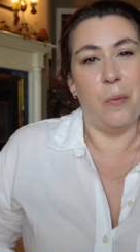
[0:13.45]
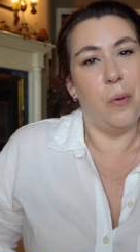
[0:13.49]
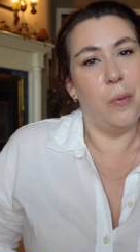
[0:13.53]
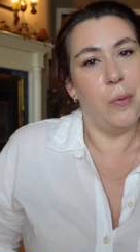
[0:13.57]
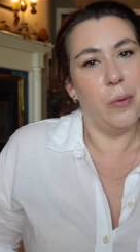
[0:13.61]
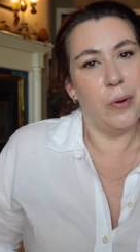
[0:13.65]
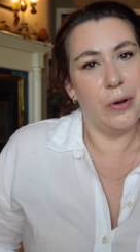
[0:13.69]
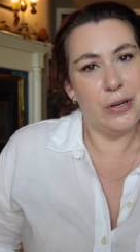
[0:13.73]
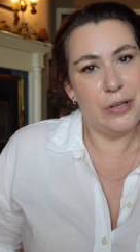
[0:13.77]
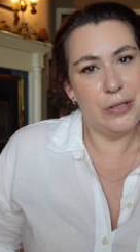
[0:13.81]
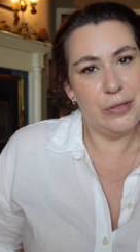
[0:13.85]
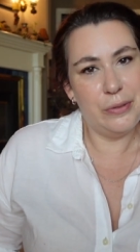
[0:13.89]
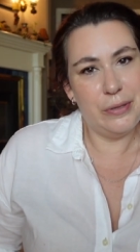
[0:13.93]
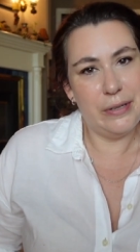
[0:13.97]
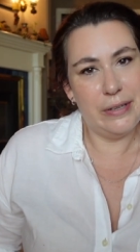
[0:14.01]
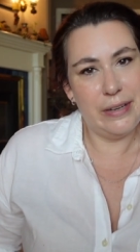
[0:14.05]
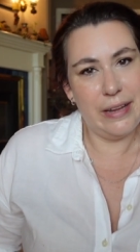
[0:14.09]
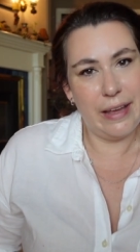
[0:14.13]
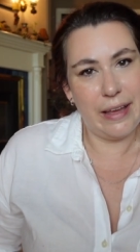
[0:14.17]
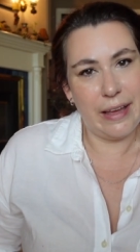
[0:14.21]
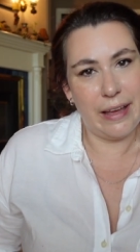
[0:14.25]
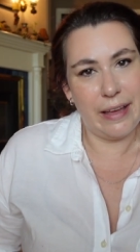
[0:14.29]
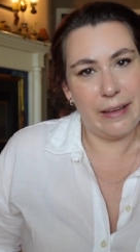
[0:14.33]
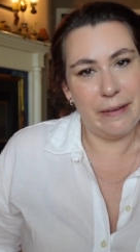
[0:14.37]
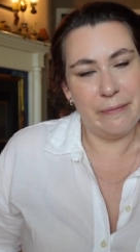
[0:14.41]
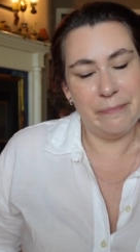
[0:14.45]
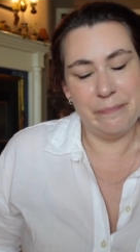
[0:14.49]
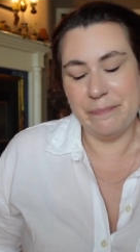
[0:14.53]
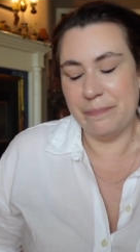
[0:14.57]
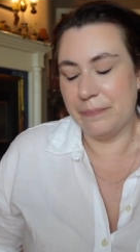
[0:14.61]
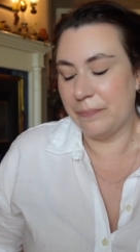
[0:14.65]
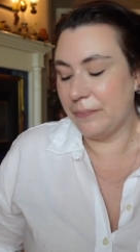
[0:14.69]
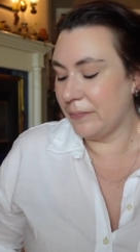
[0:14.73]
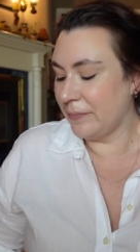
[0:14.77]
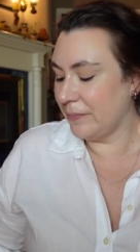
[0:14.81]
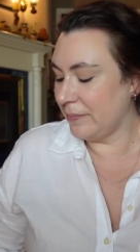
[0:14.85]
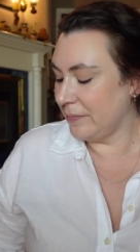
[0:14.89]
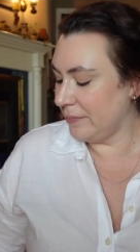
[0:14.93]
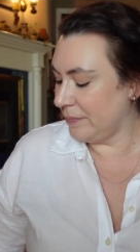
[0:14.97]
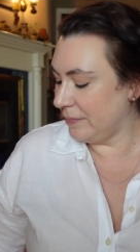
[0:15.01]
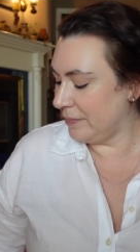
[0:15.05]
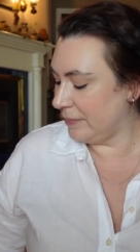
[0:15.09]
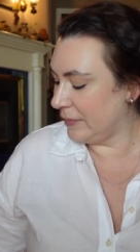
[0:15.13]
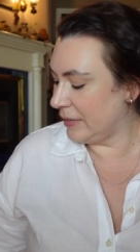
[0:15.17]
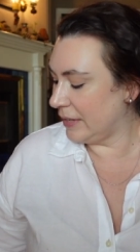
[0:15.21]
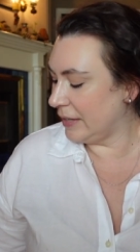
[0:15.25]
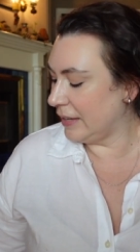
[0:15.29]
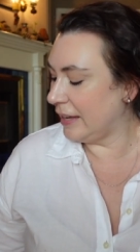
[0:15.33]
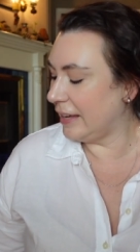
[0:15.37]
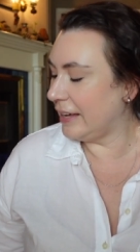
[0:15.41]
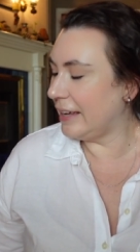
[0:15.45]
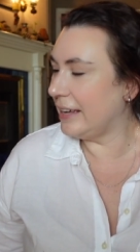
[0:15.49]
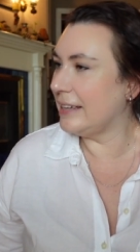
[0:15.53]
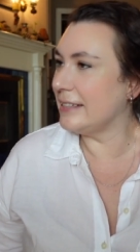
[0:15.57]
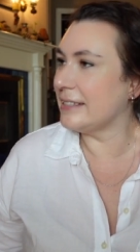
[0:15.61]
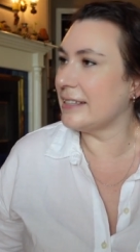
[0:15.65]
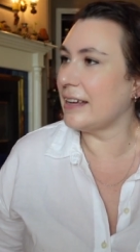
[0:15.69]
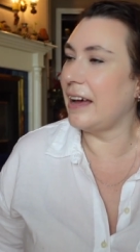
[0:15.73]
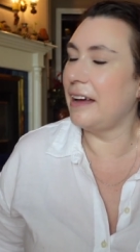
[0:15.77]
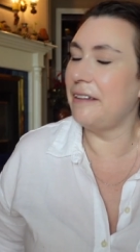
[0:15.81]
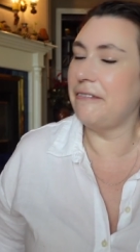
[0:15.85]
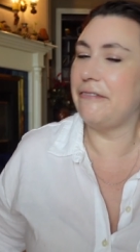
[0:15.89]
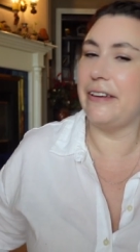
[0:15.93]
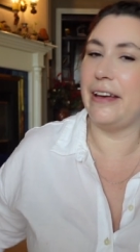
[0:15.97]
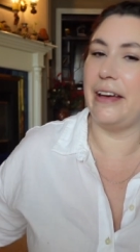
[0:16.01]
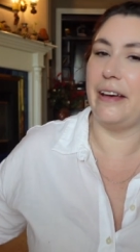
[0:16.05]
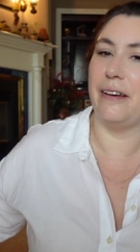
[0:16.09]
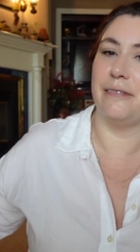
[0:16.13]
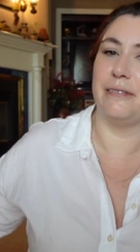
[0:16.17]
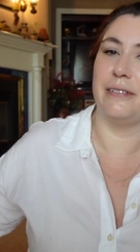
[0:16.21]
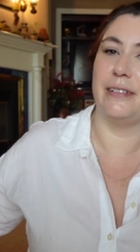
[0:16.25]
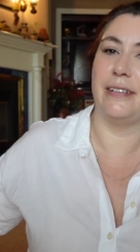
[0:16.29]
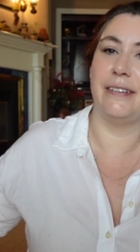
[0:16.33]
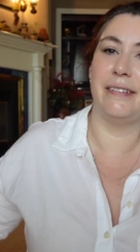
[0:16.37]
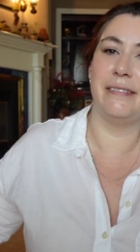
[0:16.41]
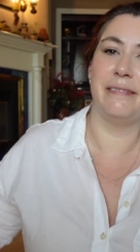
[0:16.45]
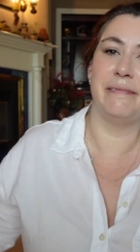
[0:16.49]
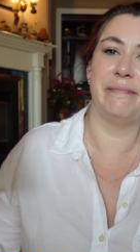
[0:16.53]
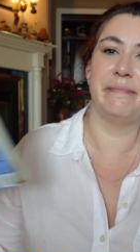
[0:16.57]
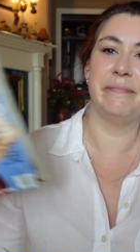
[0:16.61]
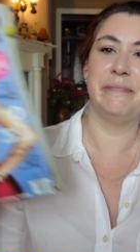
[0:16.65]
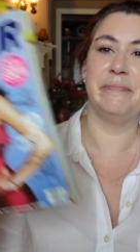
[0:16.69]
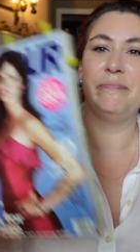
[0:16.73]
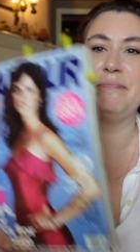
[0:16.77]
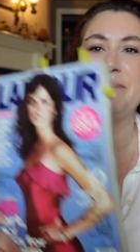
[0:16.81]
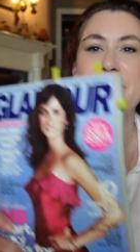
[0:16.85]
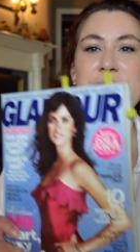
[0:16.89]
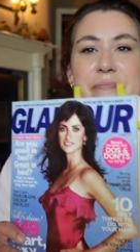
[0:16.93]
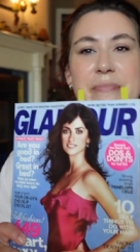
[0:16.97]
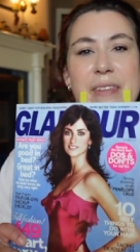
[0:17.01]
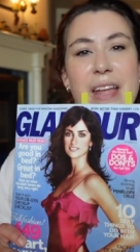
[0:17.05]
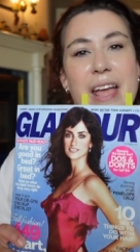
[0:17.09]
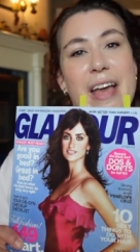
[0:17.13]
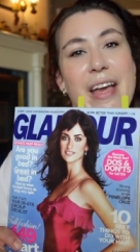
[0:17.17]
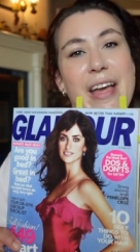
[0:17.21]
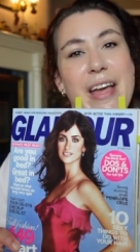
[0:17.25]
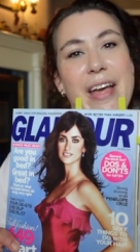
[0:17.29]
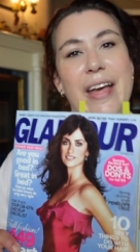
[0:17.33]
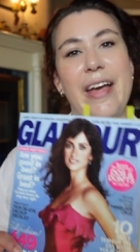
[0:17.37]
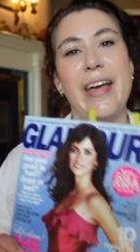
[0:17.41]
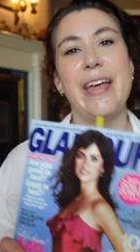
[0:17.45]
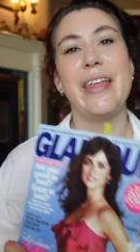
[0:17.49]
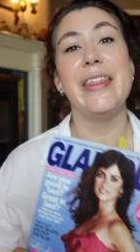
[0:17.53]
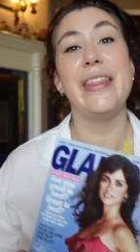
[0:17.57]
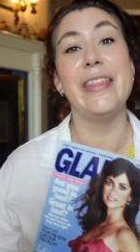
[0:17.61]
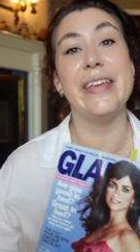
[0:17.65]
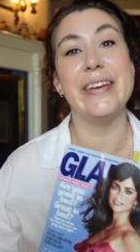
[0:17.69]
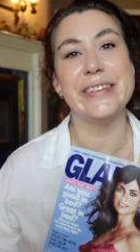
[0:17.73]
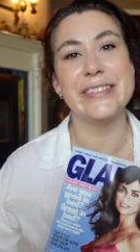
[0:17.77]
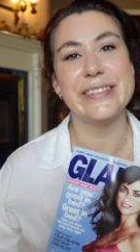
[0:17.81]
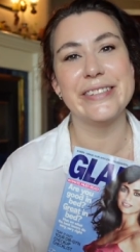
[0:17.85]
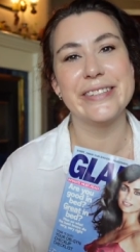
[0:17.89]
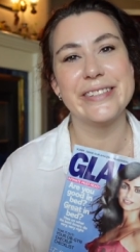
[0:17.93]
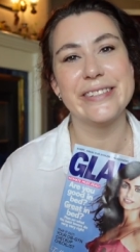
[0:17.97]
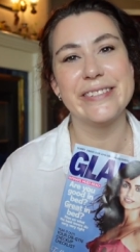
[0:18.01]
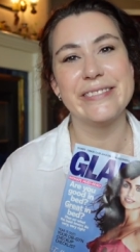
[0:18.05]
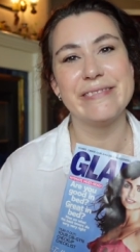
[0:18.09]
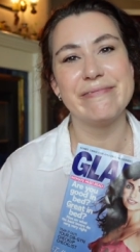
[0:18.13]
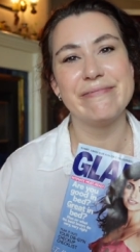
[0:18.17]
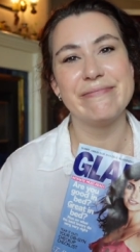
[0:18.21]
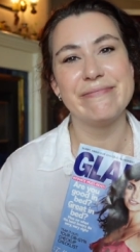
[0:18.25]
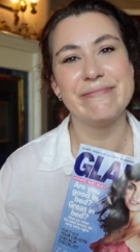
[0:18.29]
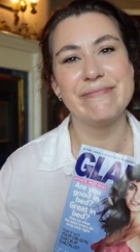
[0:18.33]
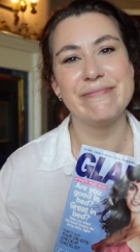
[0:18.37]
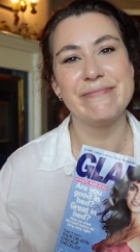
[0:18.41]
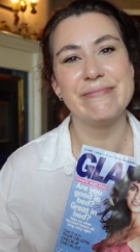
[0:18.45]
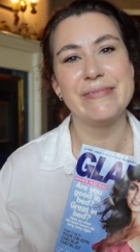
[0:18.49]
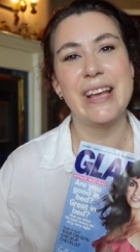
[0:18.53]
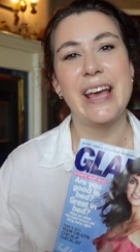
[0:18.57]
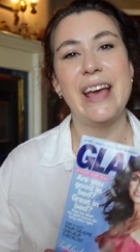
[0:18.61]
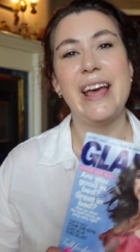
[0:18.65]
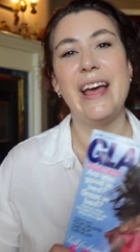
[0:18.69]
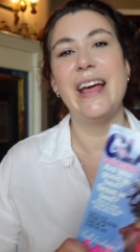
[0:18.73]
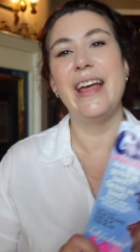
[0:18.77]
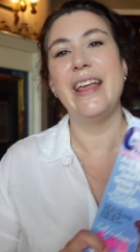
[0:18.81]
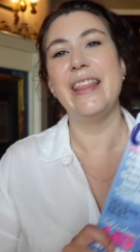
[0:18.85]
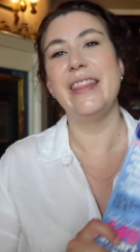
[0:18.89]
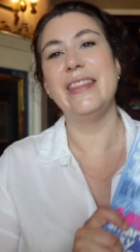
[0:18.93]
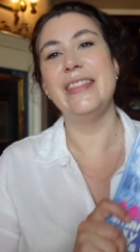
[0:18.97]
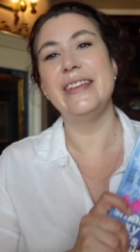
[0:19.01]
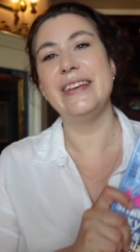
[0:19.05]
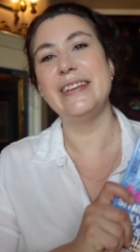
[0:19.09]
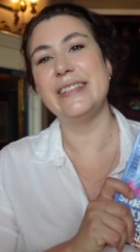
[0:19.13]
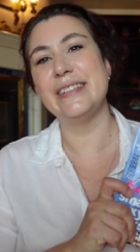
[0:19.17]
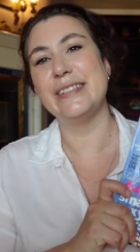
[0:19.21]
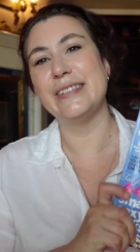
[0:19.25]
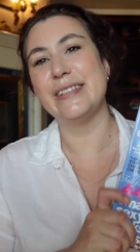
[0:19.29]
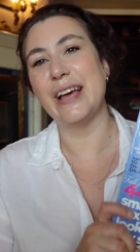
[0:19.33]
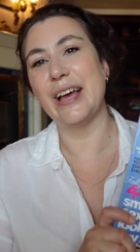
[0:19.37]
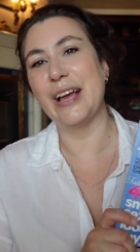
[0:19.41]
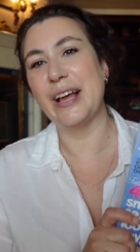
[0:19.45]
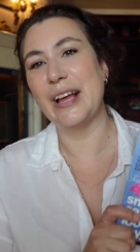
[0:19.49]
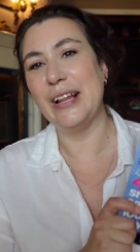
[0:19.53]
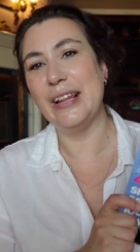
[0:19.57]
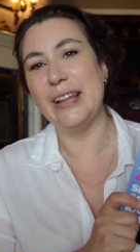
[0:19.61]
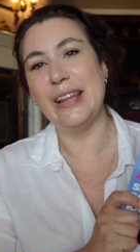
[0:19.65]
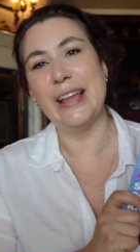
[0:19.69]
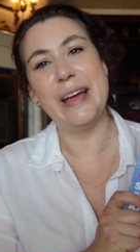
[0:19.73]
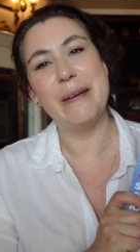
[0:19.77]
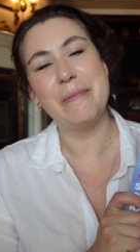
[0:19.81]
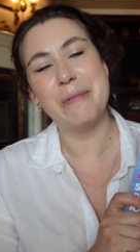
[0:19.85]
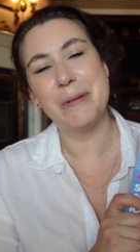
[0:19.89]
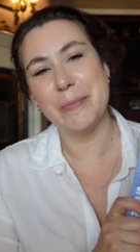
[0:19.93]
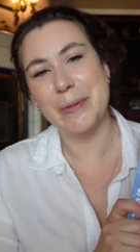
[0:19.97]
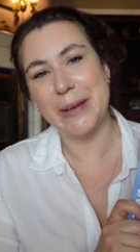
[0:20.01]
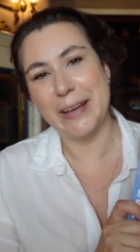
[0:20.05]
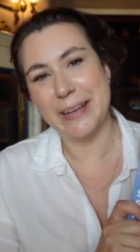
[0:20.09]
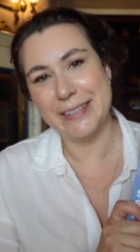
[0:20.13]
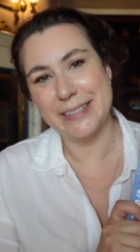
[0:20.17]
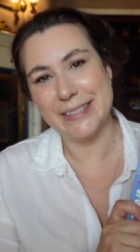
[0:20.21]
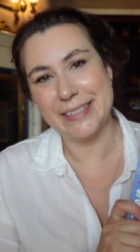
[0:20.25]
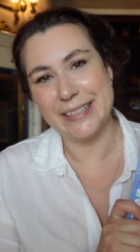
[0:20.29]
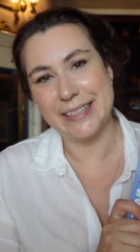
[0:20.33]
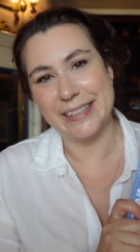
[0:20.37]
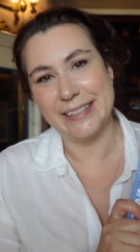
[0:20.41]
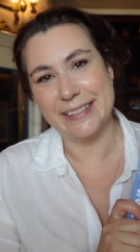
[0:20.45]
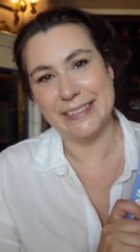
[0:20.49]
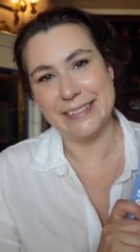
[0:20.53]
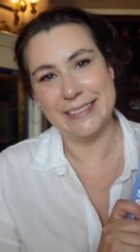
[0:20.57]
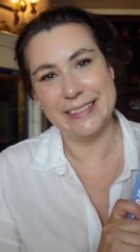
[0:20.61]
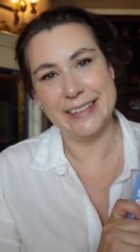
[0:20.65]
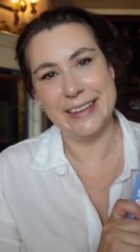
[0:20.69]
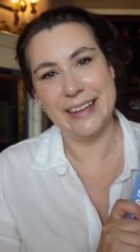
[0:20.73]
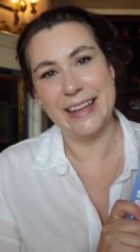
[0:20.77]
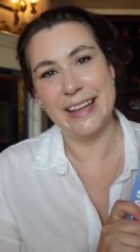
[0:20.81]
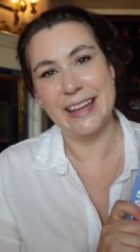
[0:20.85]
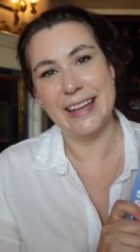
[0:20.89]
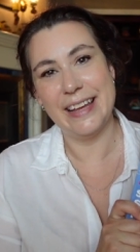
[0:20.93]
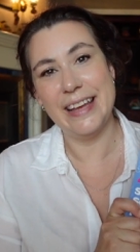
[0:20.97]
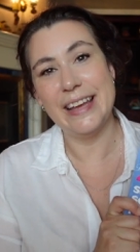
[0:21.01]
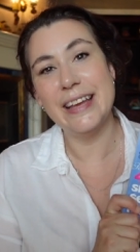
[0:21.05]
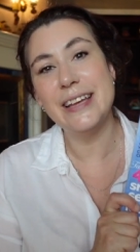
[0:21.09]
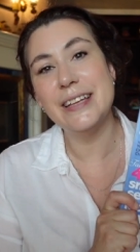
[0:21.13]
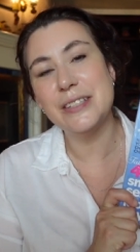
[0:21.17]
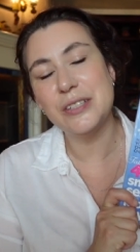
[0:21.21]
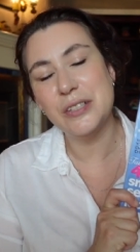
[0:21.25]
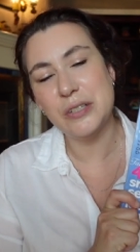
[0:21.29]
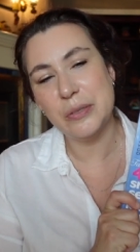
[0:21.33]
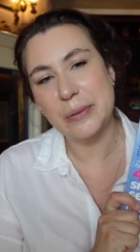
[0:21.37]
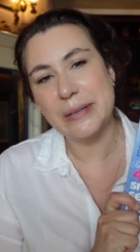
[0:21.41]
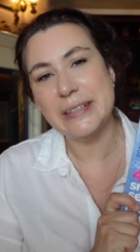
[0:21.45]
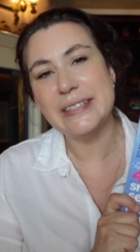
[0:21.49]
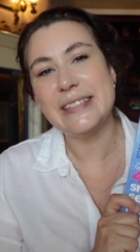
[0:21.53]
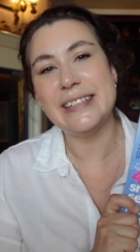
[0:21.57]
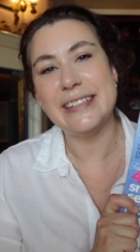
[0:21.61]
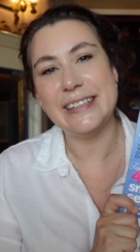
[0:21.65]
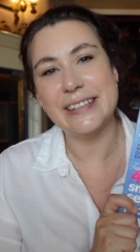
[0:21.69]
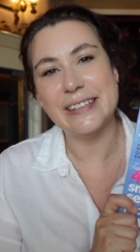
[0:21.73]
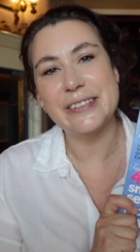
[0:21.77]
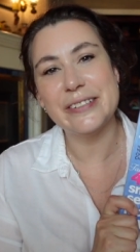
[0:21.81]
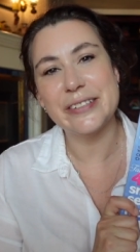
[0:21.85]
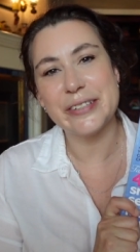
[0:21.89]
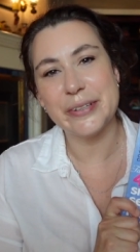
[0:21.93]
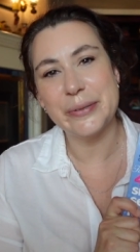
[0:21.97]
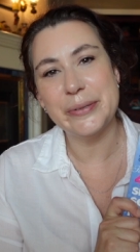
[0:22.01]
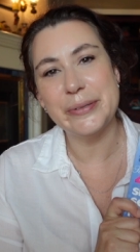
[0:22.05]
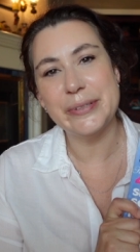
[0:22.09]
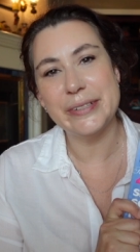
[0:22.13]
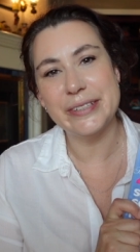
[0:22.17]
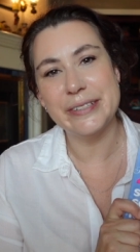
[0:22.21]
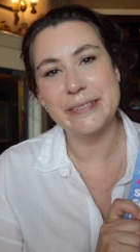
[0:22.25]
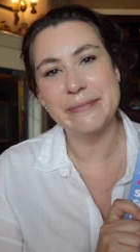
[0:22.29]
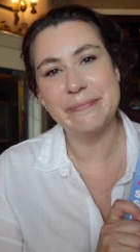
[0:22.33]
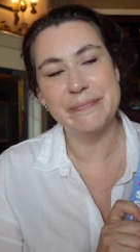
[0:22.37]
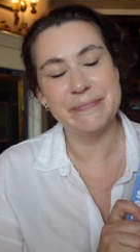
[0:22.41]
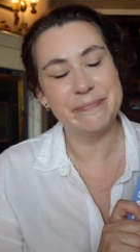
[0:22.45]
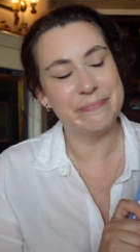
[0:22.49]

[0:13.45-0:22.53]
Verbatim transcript: what we're going to do today is I found this. This Glamour magazine is 20 years old.